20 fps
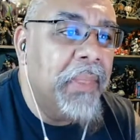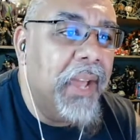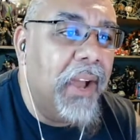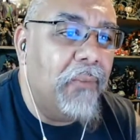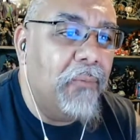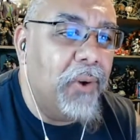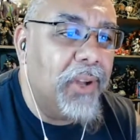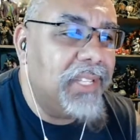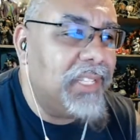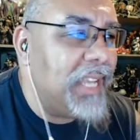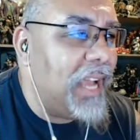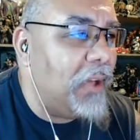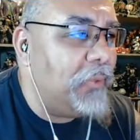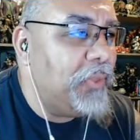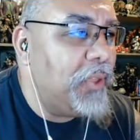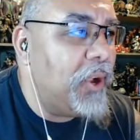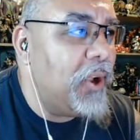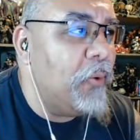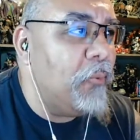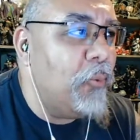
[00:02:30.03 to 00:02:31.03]
of what's
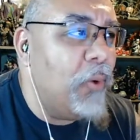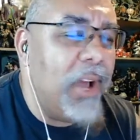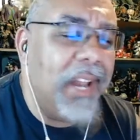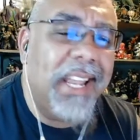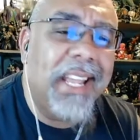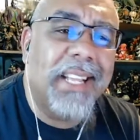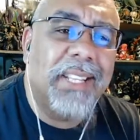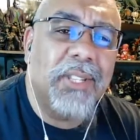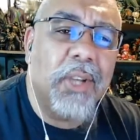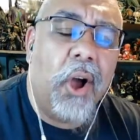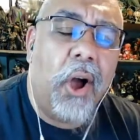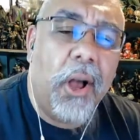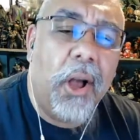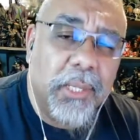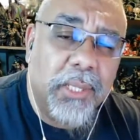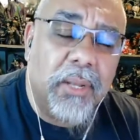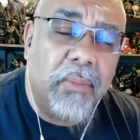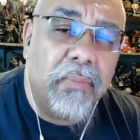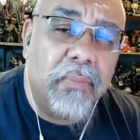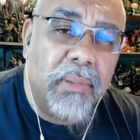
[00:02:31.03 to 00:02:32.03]
out there and what is
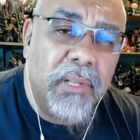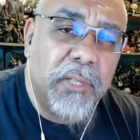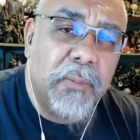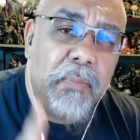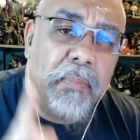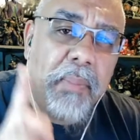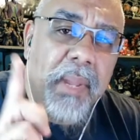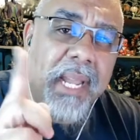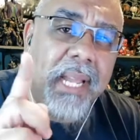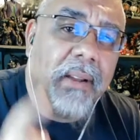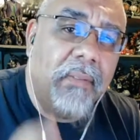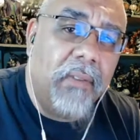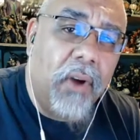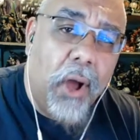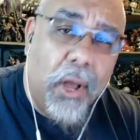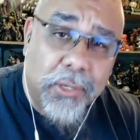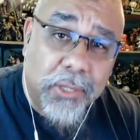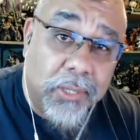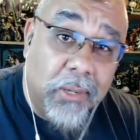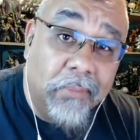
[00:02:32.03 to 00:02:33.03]
awesome. But speaking of
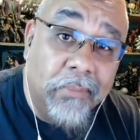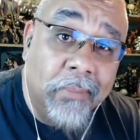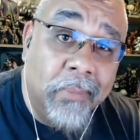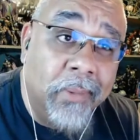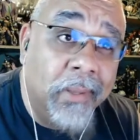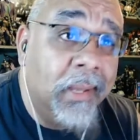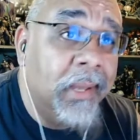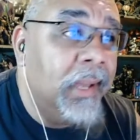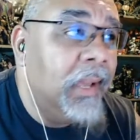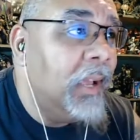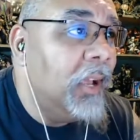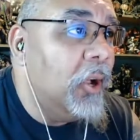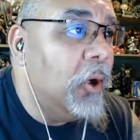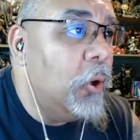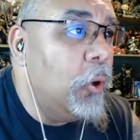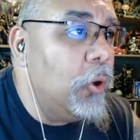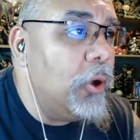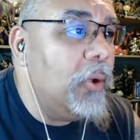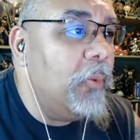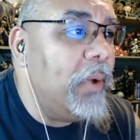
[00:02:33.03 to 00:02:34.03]
awesome,
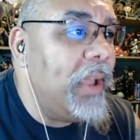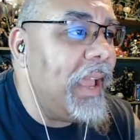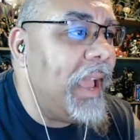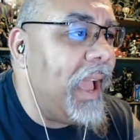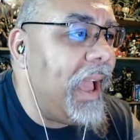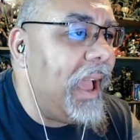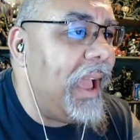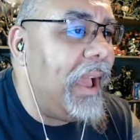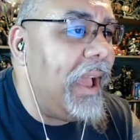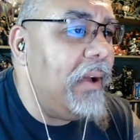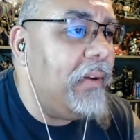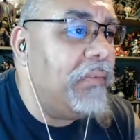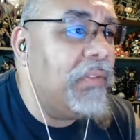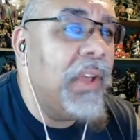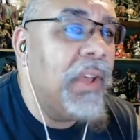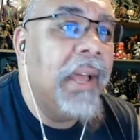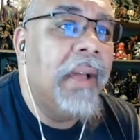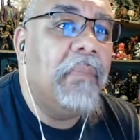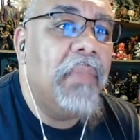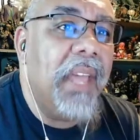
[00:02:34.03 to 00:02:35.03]
who do we have
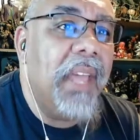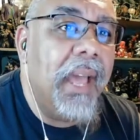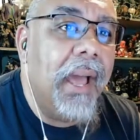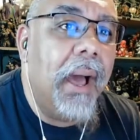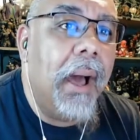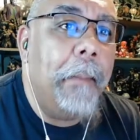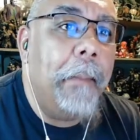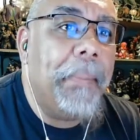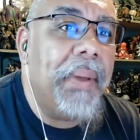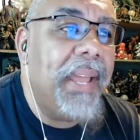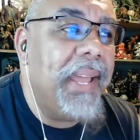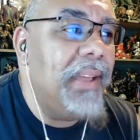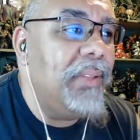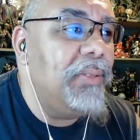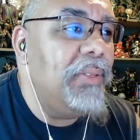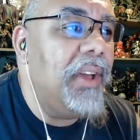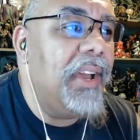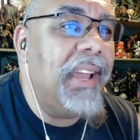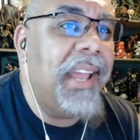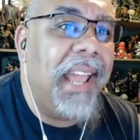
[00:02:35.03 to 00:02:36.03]
up
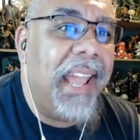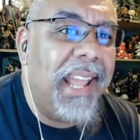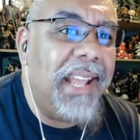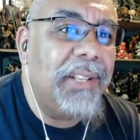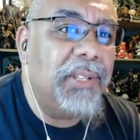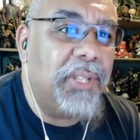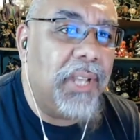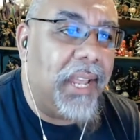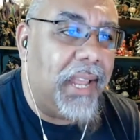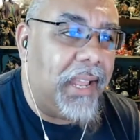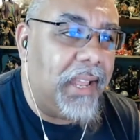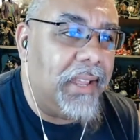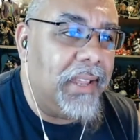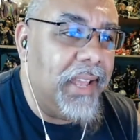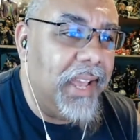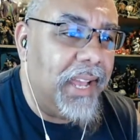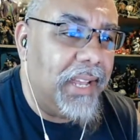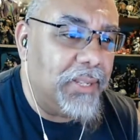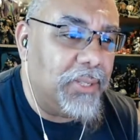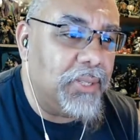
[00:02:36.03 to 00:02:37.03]
in the heezy?
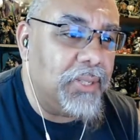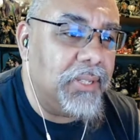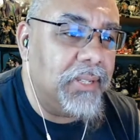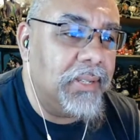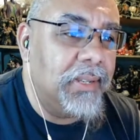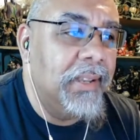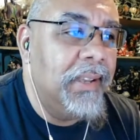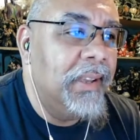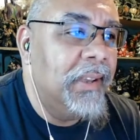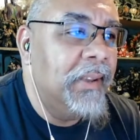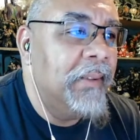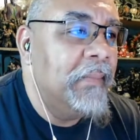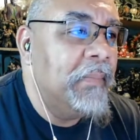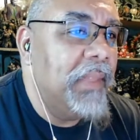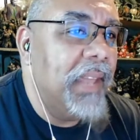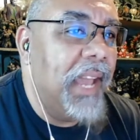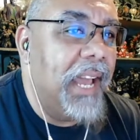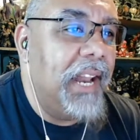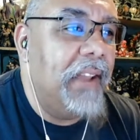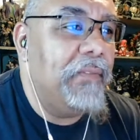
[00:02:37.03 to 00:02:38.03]
Yes.
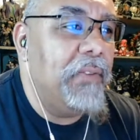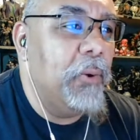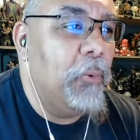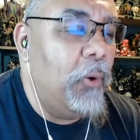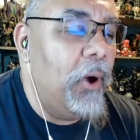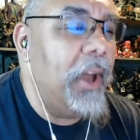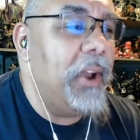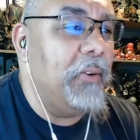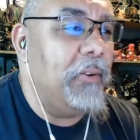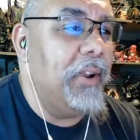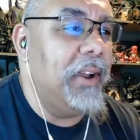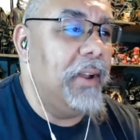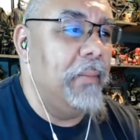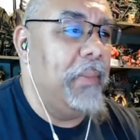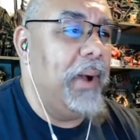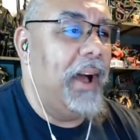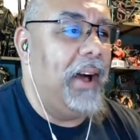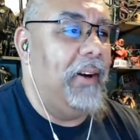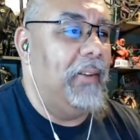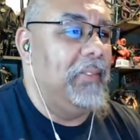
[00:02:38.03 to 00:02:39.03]
And if you're wondering
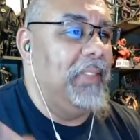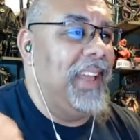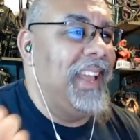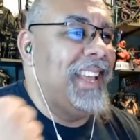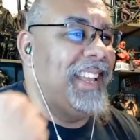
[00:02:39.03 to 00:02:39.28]
about,